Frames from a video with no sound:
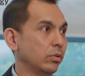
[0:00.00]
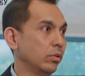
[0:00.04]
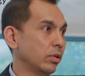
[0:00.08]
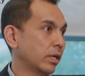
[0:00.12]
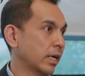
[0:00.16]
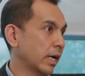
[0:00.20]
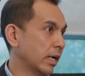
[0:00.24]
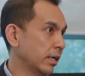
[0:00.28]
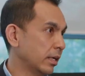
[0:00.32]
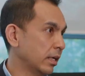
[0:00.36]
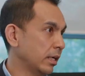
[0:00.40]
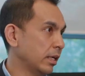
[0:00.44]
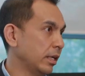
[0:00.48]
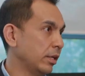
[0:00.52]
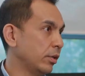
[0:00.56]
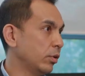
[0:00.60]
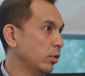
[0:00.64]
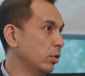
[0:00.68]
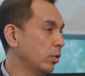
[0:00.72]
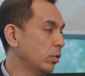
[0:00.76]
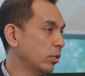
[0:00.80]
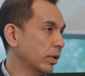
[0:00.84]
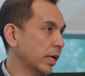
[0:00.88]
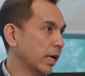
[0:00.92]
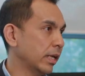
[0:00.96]
Currently,
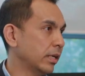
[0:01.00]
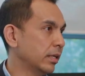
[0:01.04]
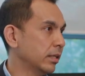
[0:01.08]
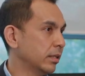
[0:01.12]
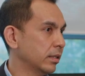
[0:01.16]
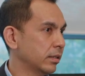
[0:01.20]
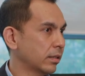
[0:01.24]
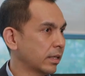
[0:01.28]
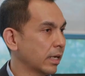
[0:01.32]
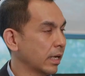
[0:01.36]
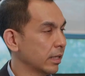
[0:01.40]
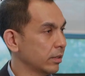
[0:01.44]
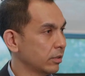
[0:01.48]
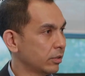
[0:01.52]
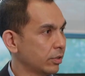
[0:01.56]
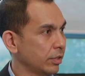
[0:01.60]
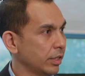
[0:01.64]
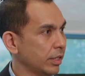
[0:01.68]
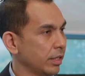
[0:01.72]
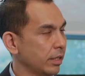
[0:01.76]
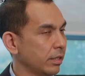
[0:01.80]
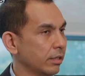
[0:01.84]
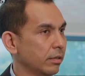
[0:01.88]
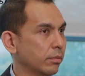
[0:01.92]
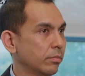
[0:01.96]
you look at the
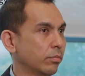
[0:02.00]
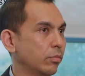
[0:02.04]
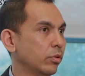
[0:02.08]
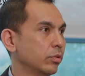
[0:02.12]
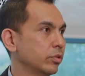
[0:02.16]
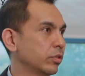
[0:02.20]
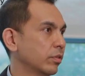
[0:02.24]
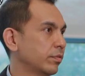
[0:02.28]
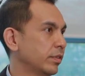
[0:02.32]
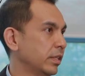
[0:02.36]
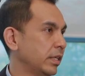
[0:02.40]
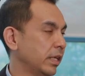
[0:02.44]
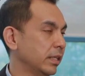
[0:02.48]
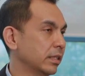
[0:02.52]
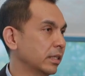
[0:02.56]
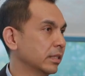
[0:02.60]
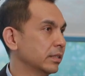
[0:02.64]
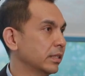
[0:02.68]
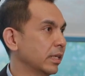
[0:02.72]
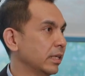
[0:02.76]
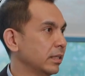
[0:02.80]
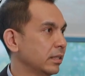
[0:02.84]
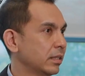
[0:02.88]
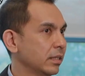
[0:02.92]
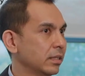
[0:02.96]
country, most of the data
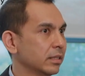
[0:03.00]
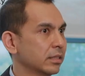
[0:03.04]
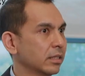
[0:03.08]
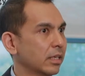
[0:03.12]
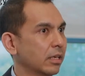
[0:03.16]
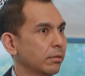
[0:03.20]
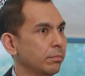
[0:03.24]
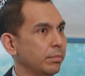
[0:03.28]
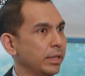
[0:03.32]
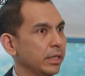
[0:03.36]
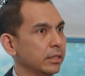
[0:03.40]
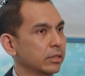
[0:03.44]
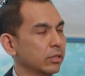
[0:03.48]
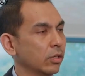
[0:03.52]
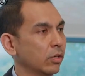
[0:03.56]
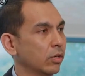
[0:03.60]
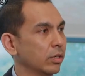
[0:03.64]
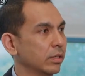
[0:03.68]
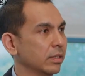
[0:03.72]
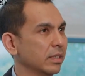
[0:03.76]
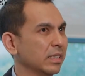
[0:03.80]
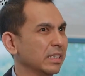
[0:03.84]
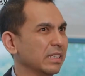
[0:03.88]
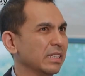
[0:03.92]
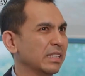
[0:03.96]
centers are based
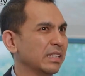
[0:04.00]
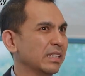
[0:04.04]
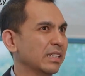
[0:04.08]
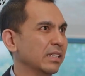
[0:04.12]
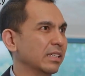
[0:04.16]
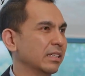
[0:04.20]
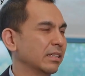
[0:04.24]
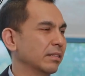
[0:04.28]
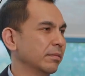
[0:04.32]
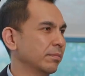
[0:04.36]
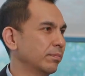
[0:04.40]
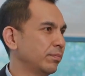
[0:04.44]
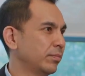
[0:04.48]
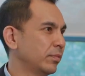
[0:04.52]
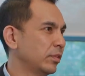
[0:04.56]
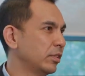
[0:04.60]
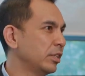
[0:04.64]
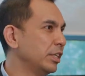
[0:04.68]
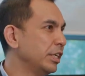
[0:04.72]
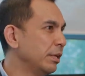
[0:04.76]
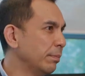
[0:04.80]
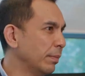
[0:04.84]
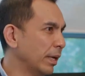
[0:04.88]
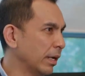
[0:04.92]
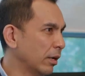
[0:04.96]
on
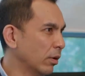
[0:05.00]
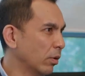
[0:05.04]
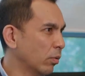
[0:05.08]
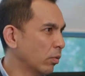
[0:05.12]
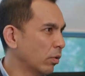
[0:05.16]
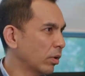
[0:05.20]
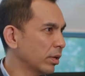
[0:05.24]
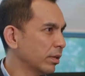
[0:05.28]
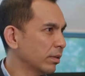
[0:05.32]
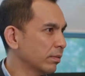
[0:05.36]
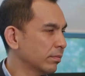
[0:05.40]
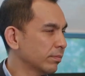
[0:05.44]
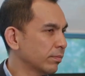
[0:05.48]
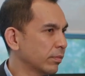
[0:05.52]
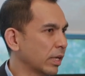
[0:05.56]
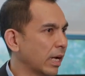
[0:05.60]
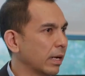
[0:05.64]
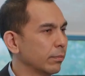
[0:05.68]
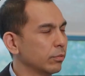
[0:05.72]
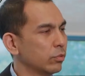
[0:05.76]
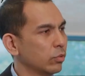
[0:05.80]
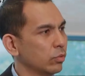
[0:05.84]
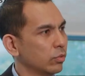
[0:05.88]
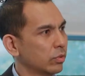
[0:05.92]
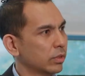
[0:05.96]
3 megawatt
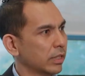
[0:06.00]
up to